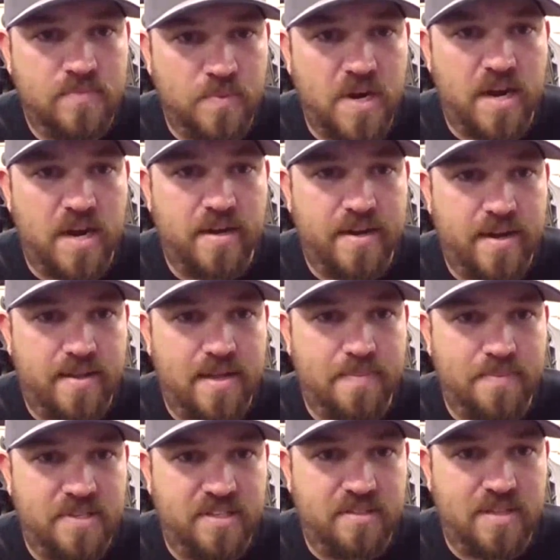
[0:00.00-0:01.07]
Right, yeah, that
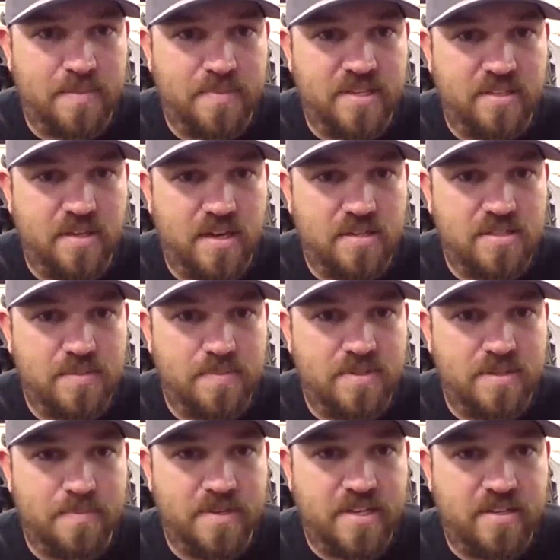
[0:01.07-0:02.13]
big notch up in
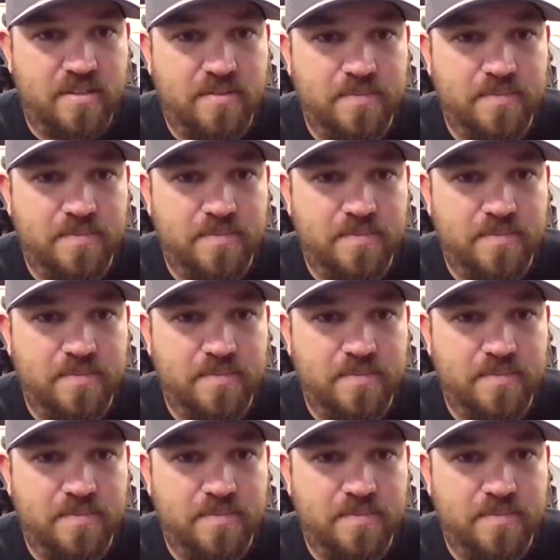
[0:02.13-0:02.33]
the bed.